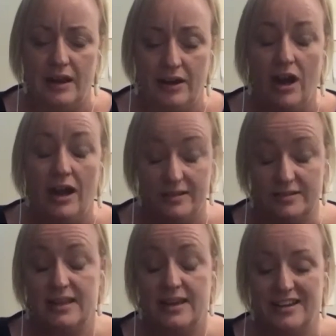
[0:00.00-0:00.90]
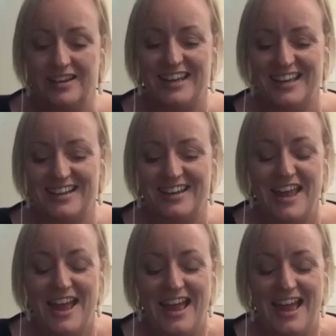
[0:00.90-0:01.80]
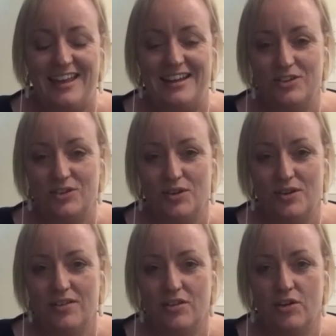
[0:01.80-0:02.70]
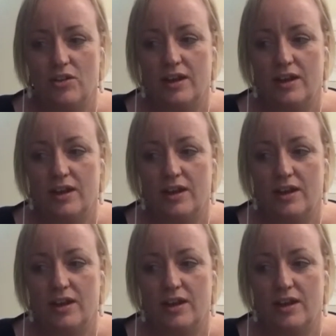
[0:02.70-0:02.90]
understanding it again. And so like